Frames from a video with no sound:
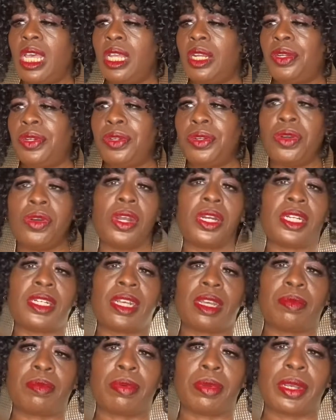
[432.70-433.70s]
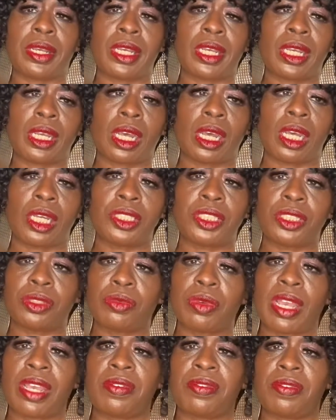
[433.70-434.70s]
Nor did they bring
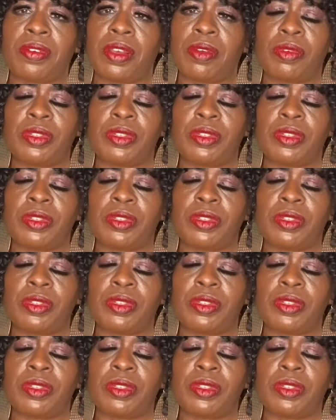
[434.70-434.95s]
Sheree's friend.